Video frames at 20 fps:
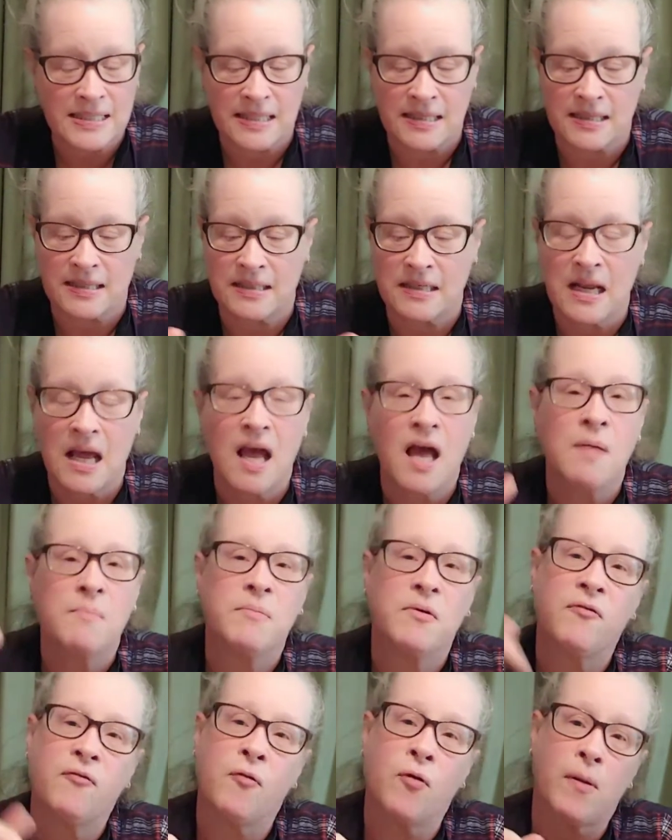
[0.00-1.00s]
it
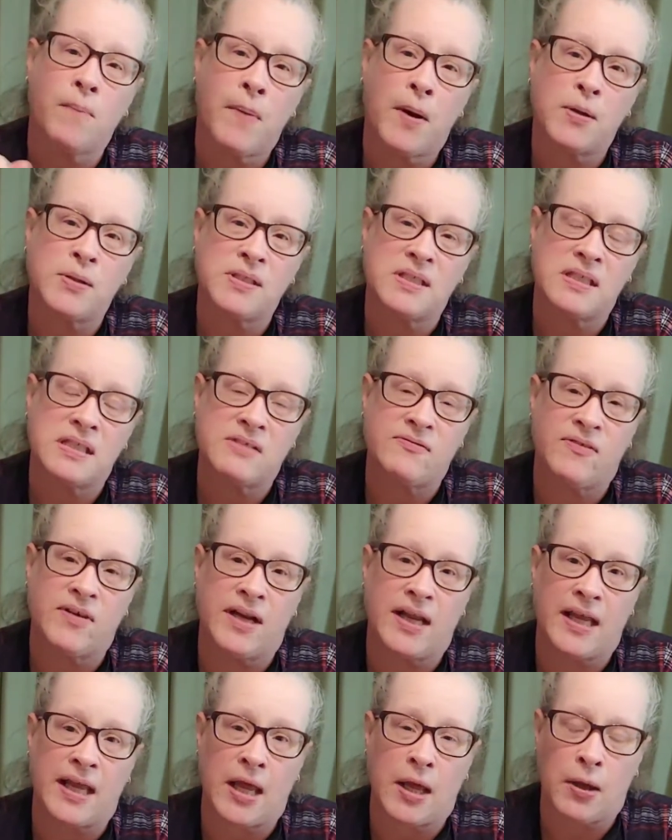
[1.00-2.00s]
before I post this
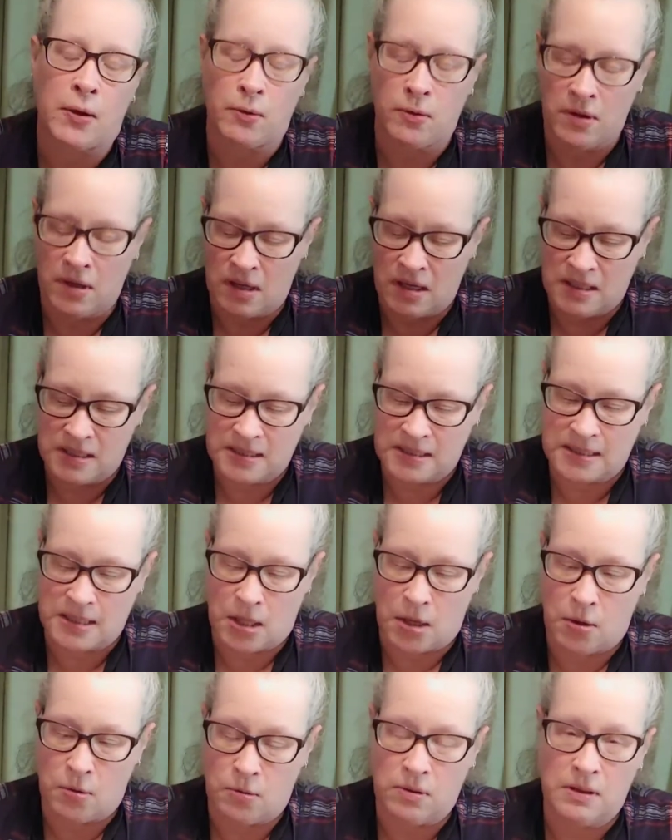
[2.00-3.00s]
video.
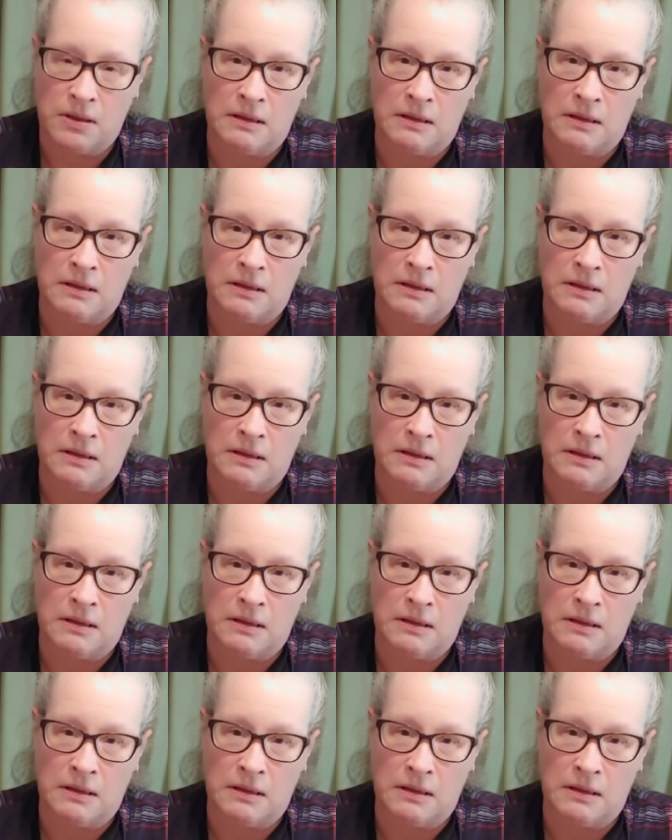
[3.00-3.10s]
So,